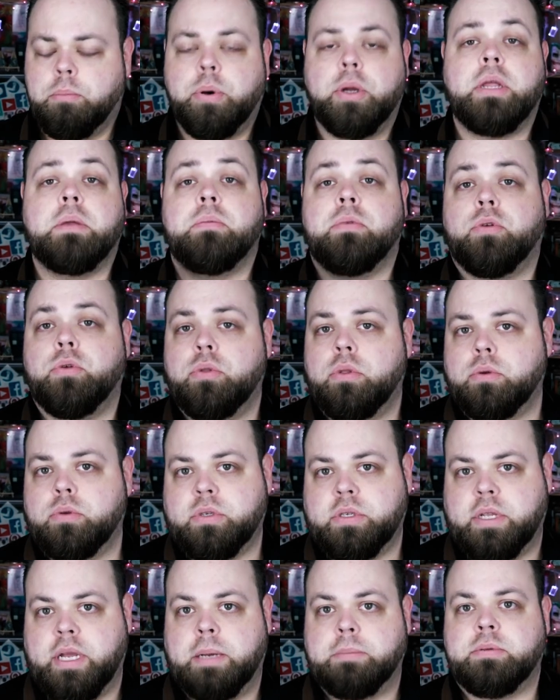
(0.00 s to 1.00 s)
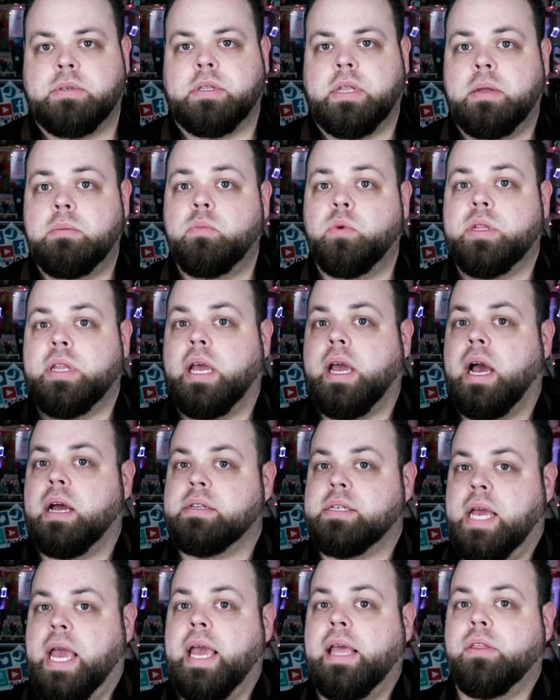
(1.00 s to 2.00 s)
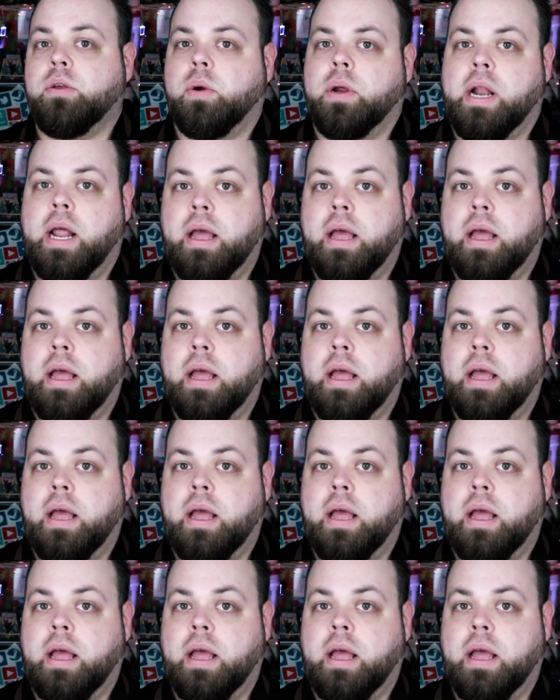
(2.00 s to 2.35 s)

put them through those steps then when they got to eighth grade